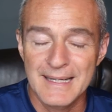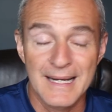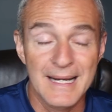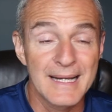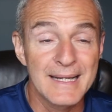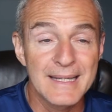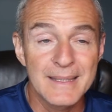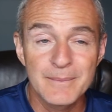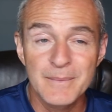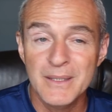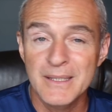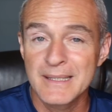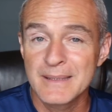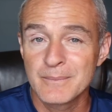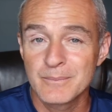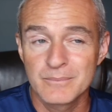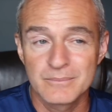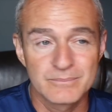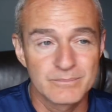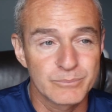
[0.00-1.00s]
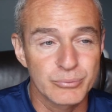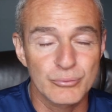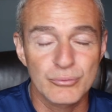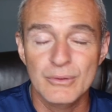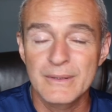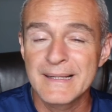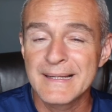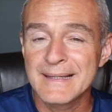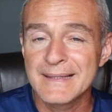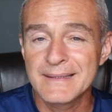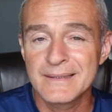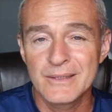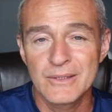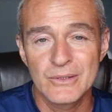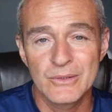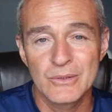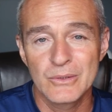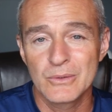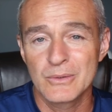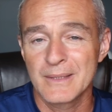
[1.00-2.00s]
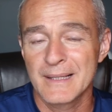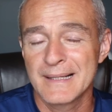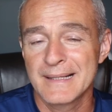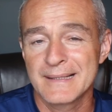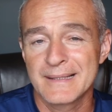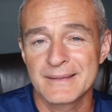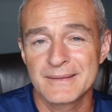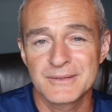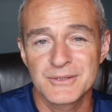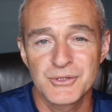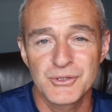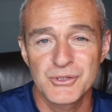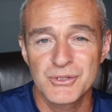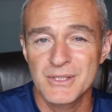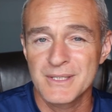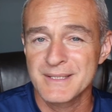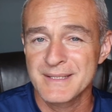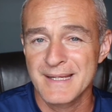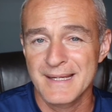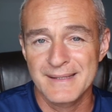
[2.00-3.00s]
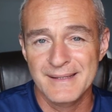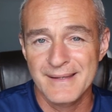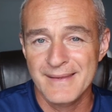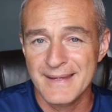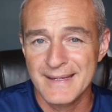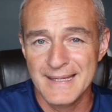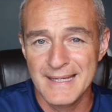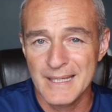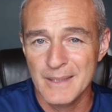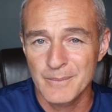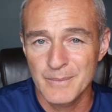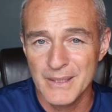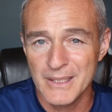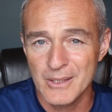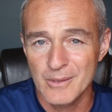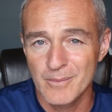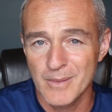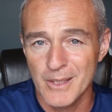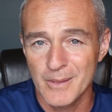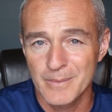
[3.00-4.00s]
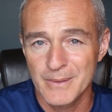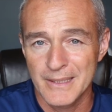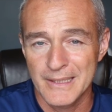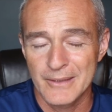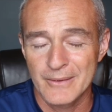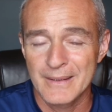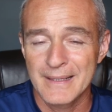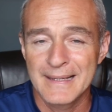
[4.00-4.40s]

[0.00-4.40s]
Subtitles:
I am a brand new, just out of the gate pickleball player.